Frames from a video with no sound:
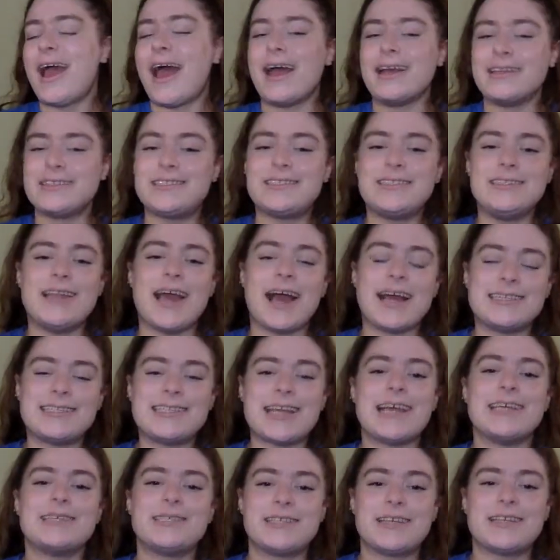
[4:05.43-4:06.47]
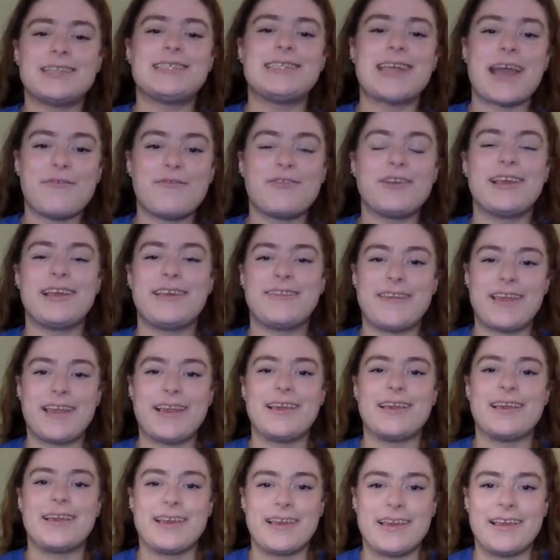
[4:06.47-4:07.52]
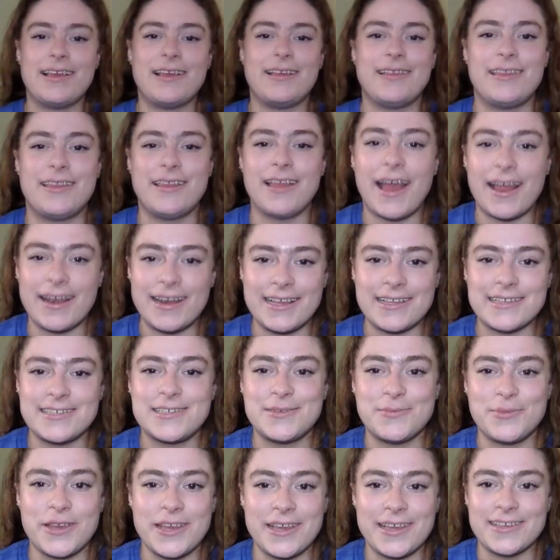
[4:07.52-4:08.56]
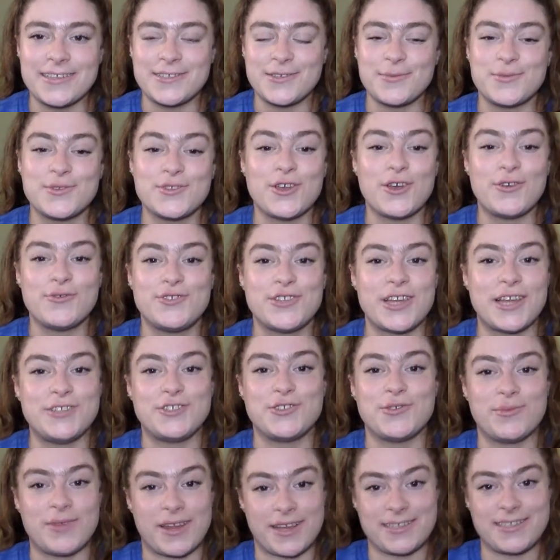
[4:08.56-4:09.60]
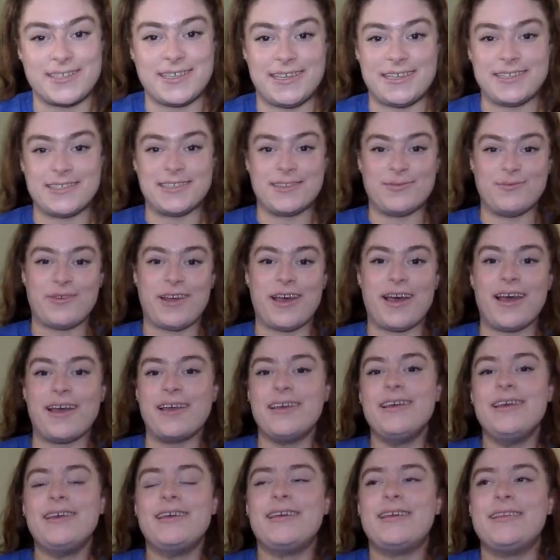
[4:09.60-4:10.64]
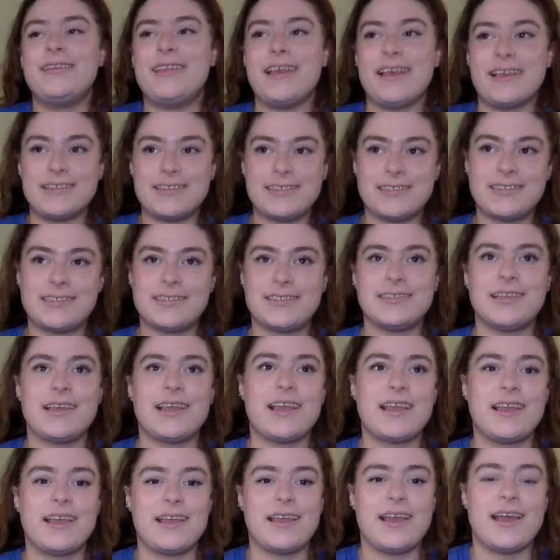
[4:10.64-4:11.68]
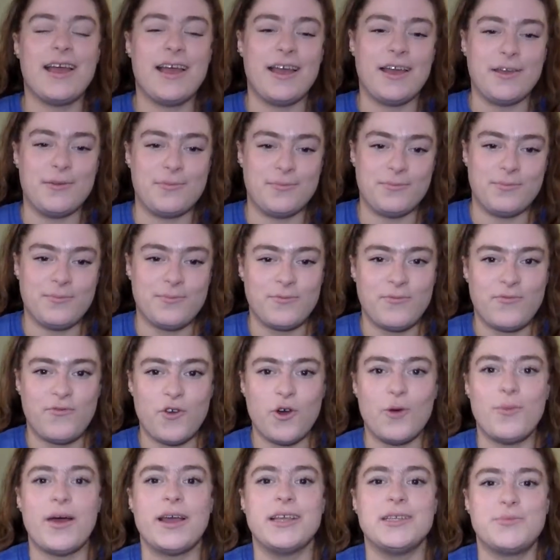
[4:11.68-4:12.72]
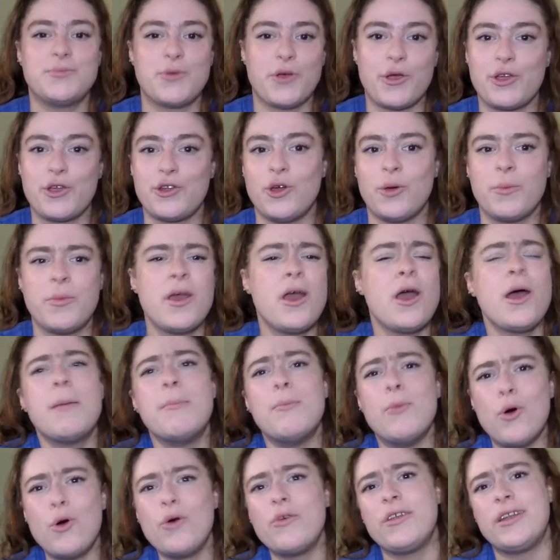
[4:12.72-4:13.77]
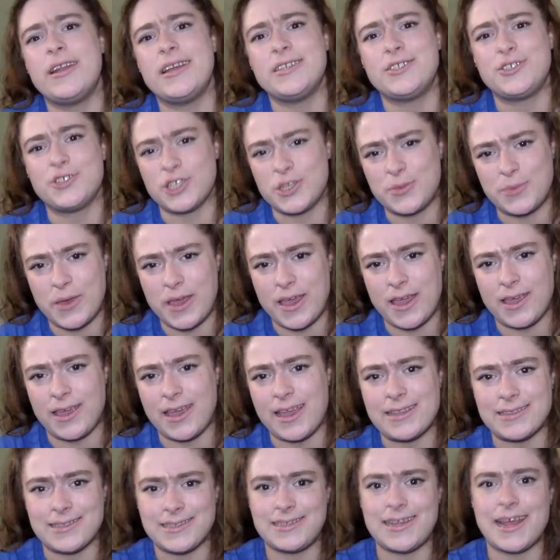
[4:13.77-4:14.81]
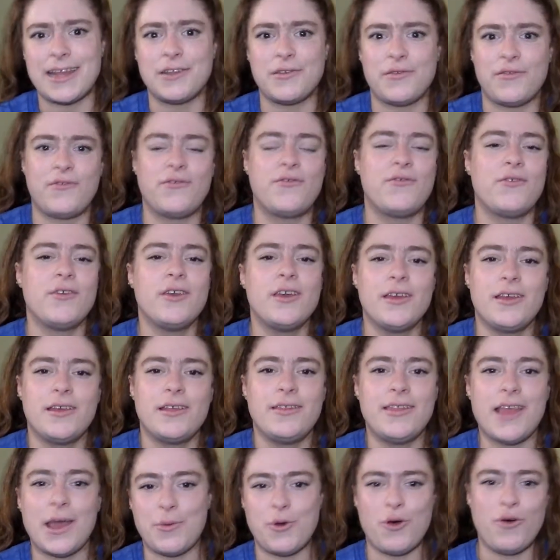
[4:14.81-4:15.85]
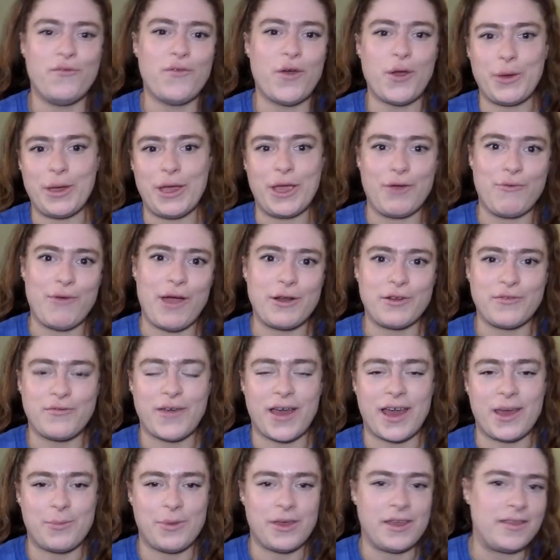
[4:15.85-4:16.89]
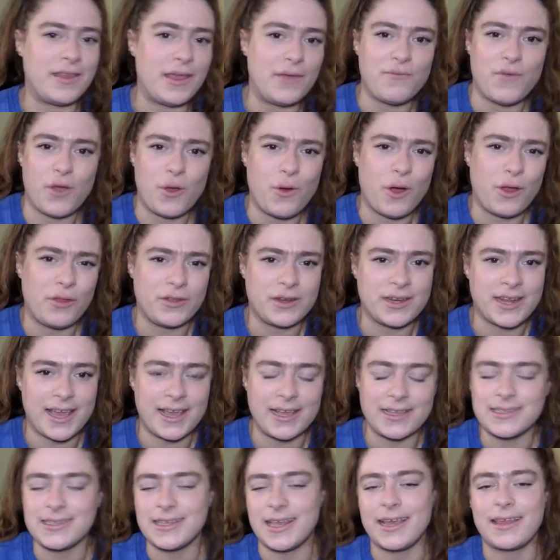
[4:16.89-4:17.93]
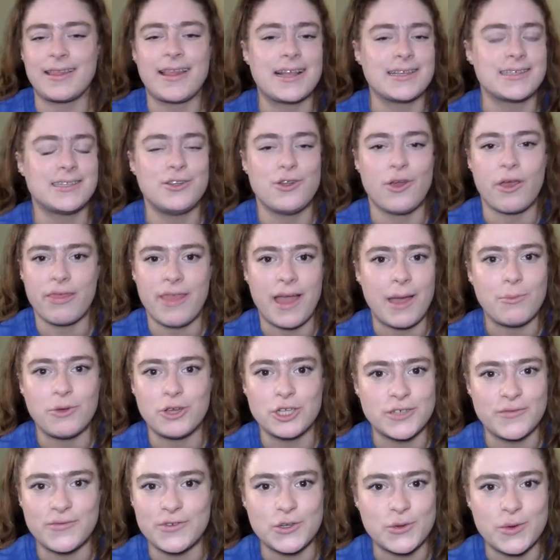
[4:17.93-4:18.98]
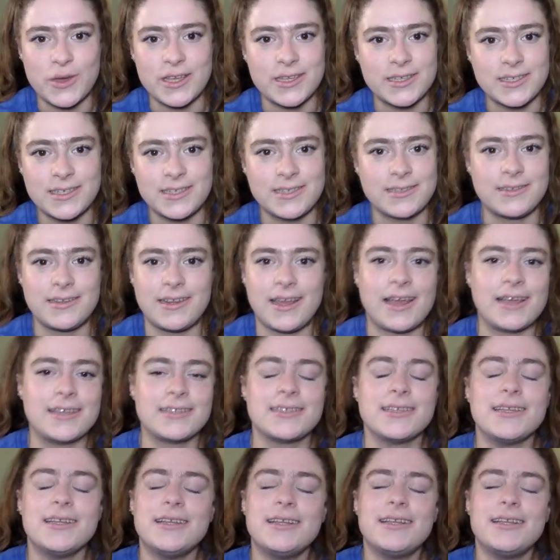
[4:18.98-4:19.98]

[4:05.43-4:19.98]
I definitely think there needs to be some sort of change up next season where this format is broken up more than it just being, instead of them all voting around a fire pit, they vote on the dates. Like, that's not that much of a twist, guys.